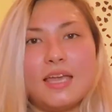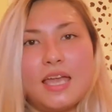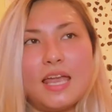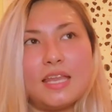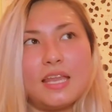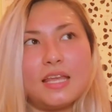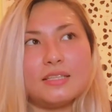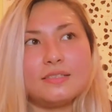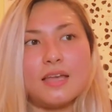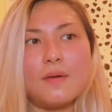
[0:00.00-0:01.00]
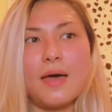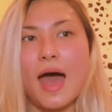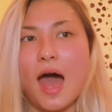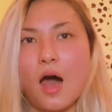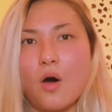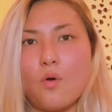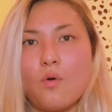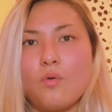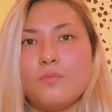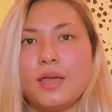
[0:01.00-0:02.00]
It
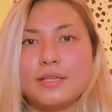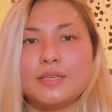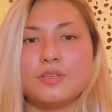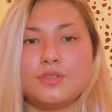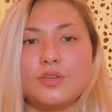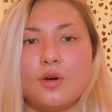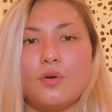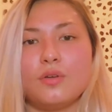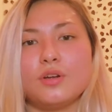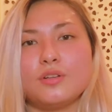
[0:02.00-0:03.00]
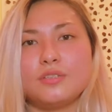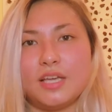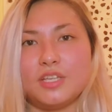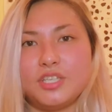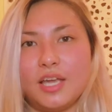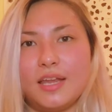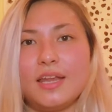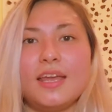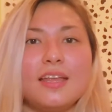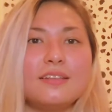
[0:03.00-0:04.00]
somehow makes it so you're
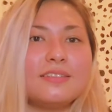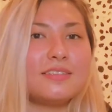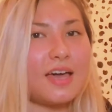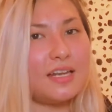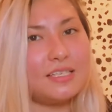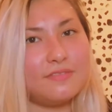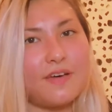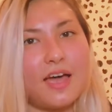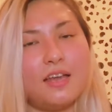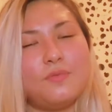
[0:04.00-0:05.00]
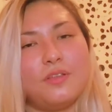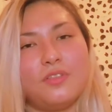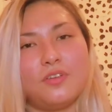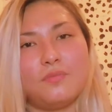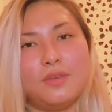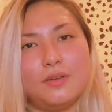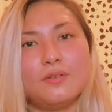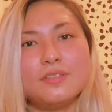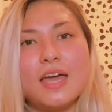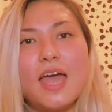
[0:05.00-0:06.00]
satiated and satisfied with your
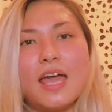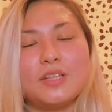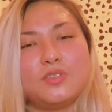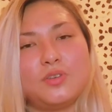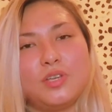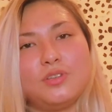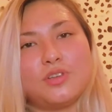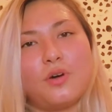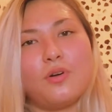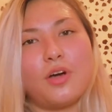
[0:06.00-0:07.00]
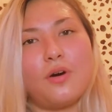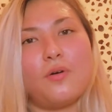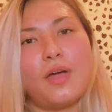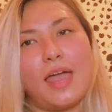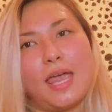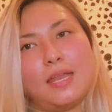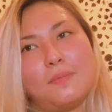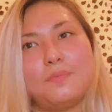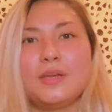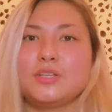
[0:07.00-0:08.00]
meals, and so you don't go and
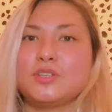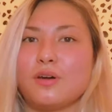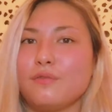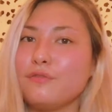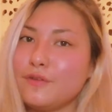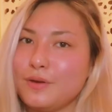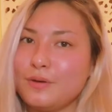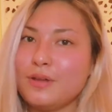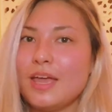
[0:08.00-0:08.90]
binge on food.